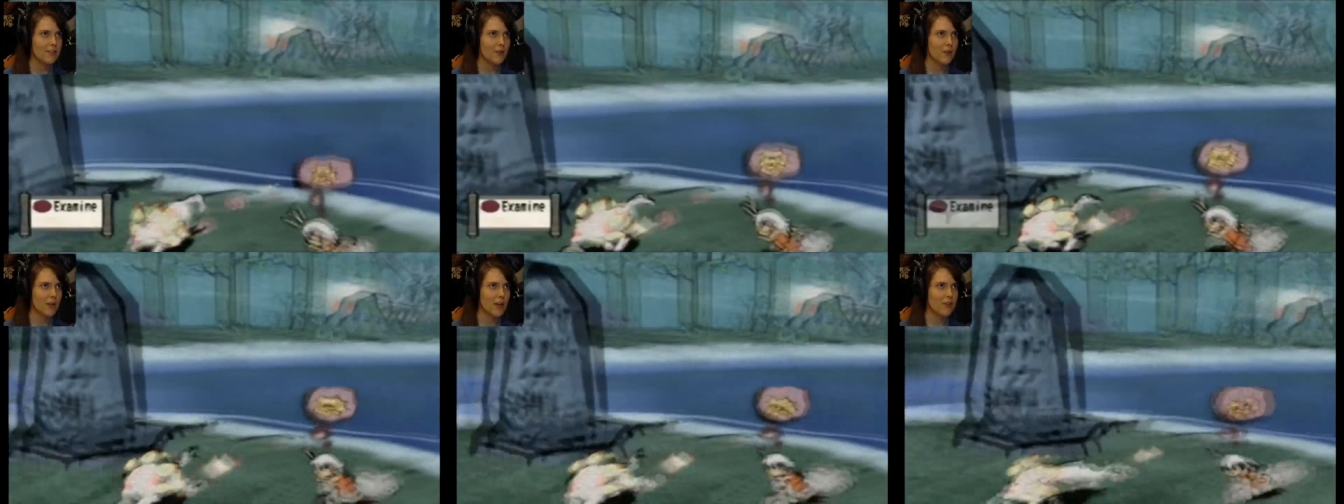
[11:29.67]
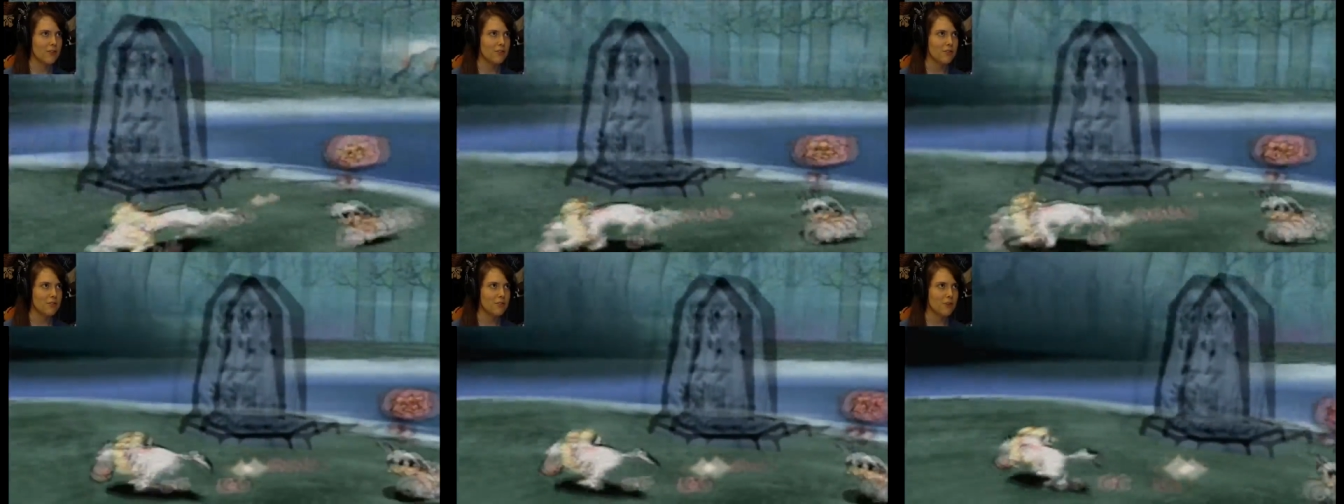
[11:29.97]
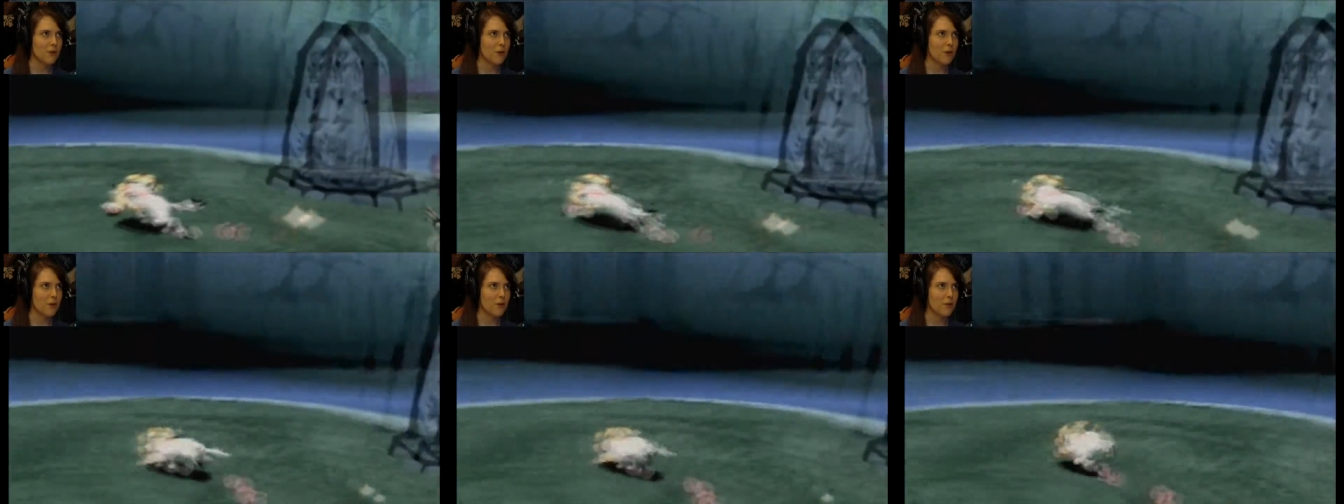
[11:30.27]
so I have to
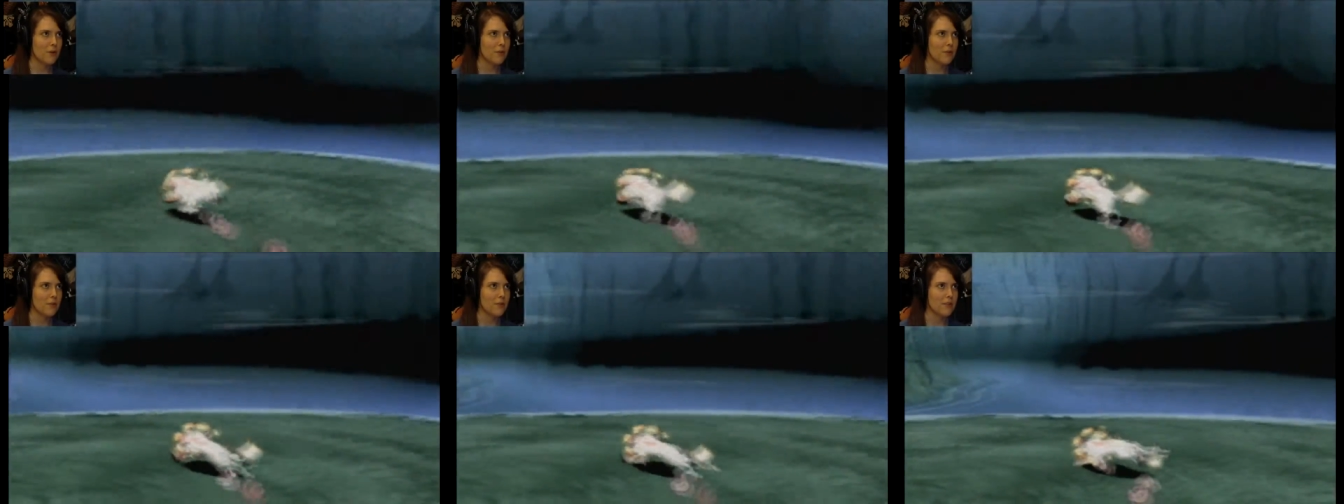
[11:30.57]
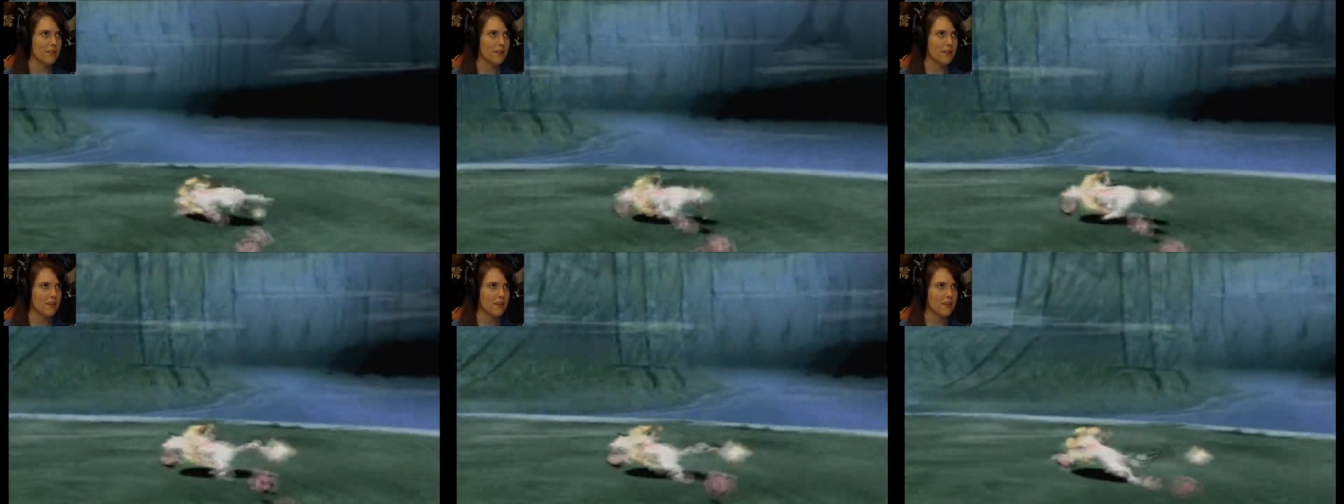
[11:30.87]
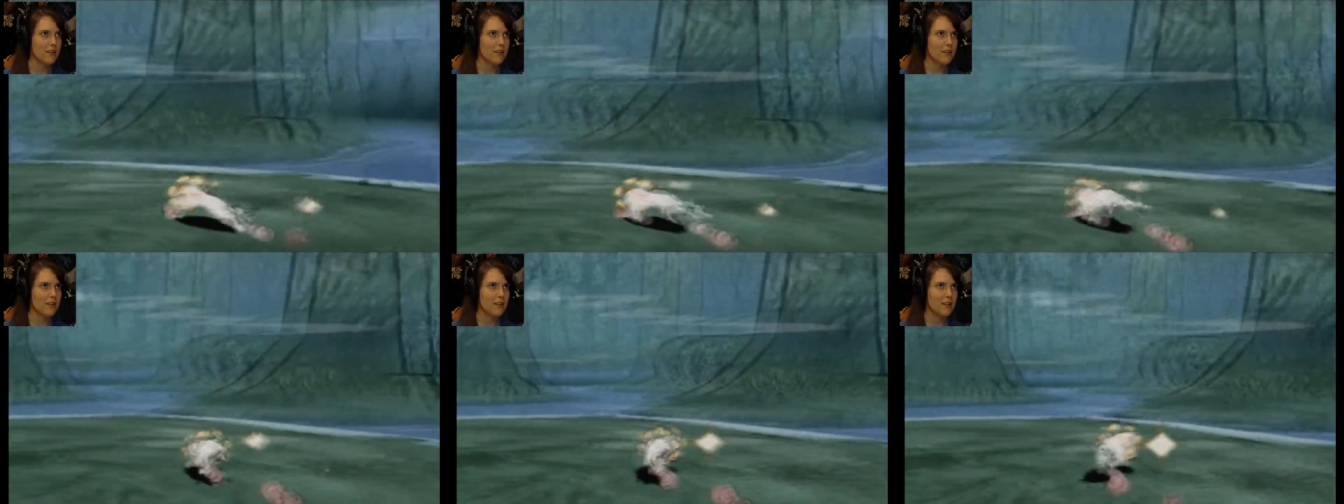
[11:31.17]
go away with it.
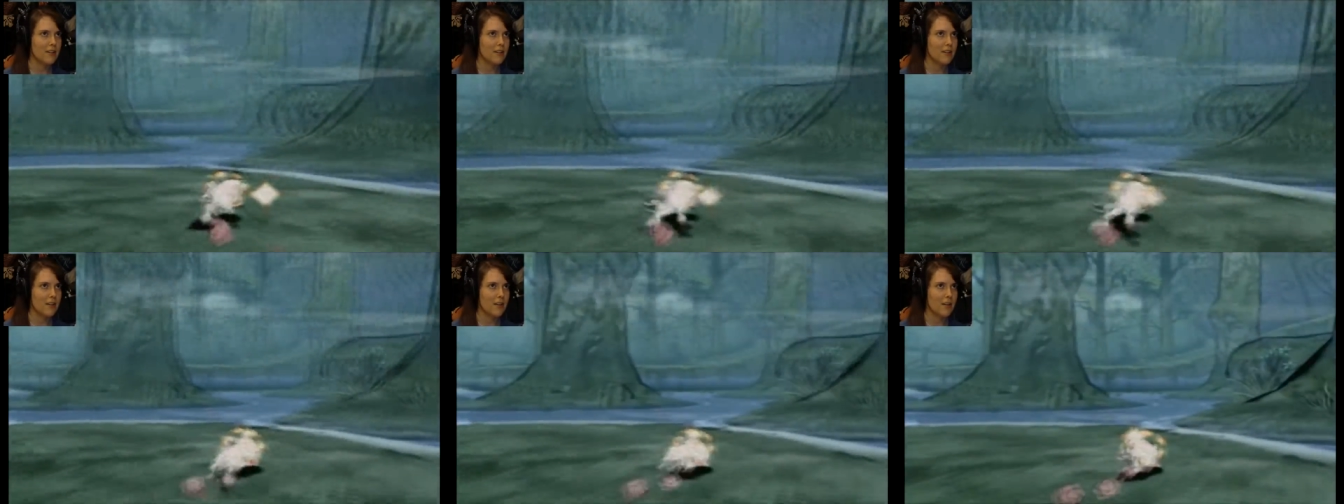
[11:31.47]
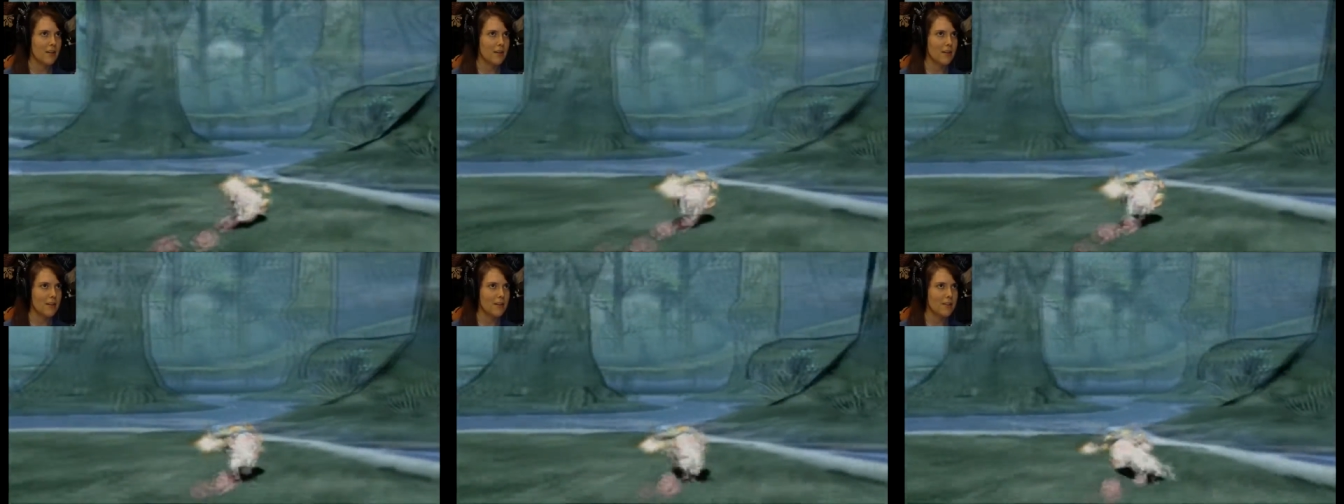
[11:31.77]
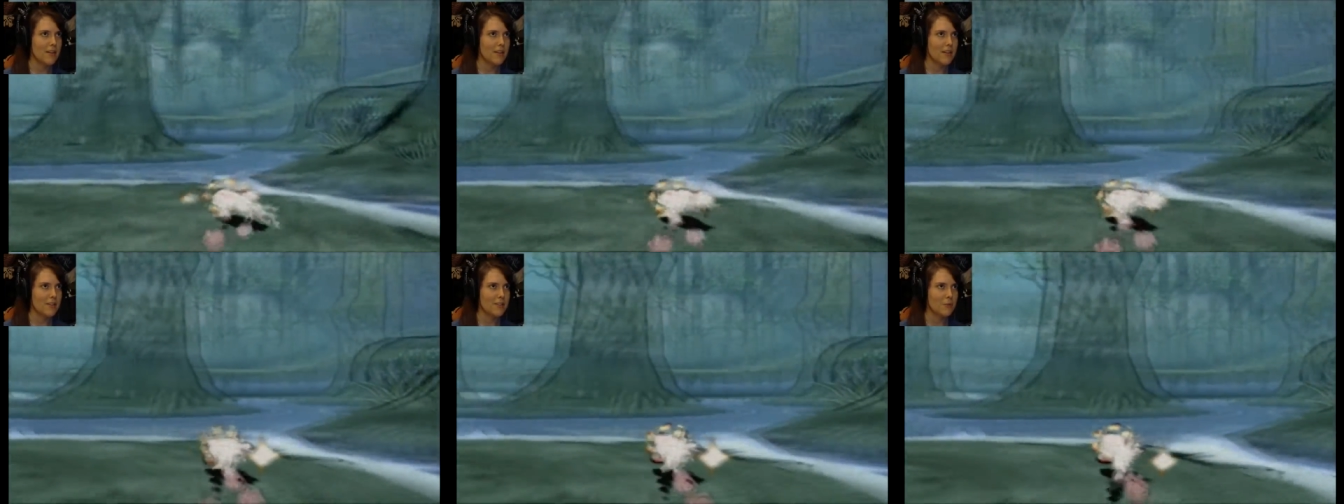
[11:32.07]
I bet
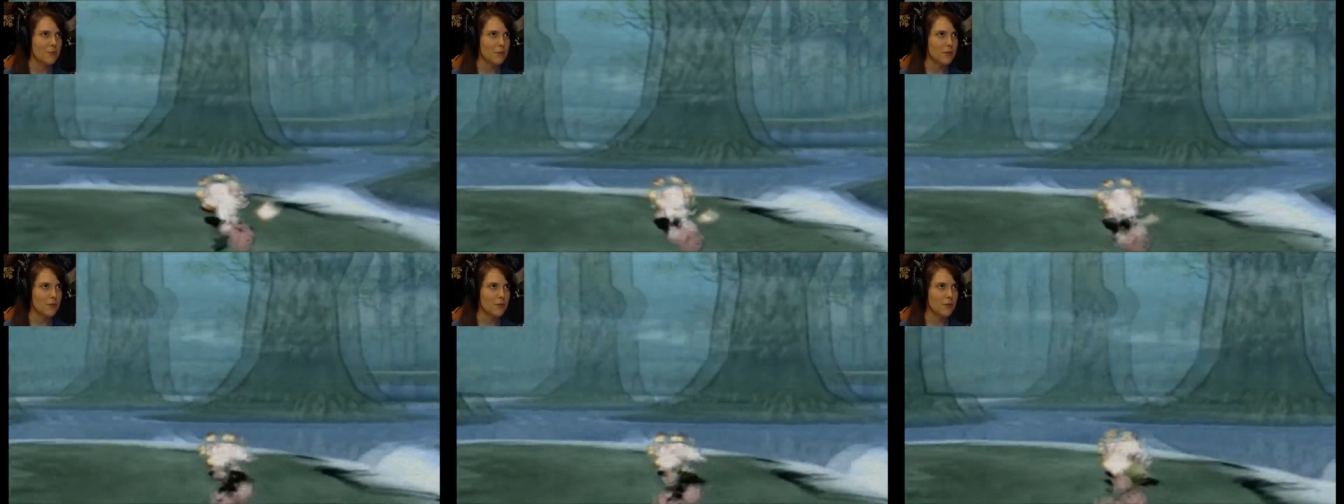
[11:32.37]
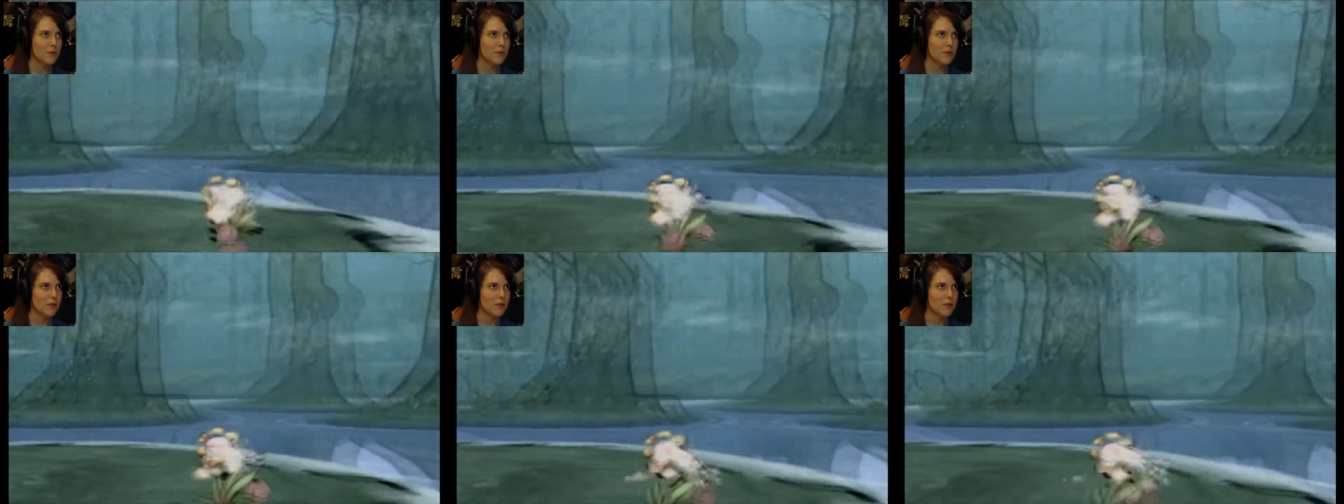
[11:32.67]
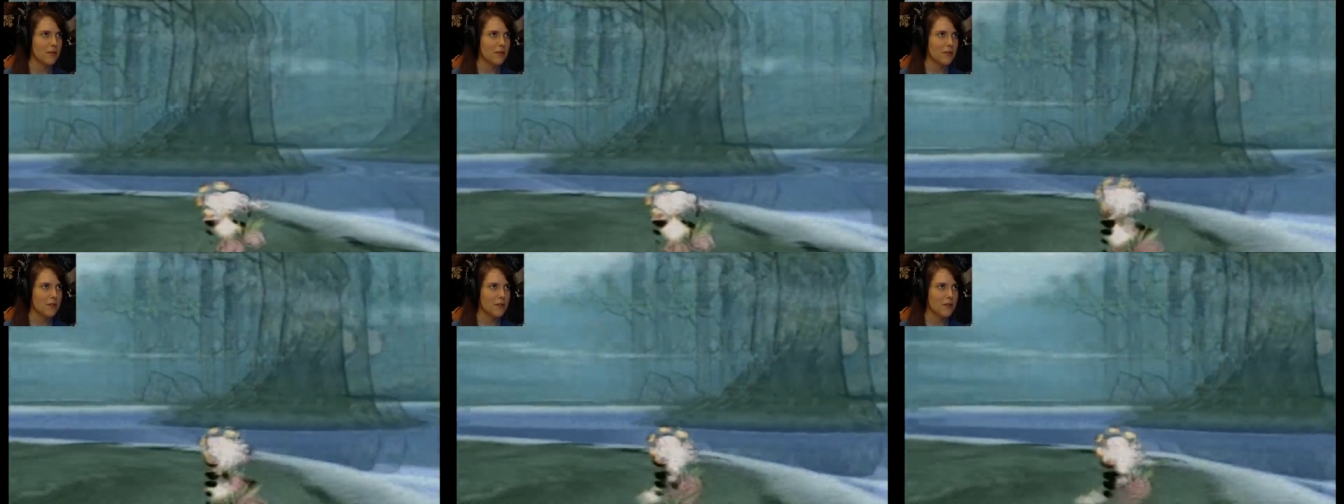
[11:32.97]
he can't swim, huh?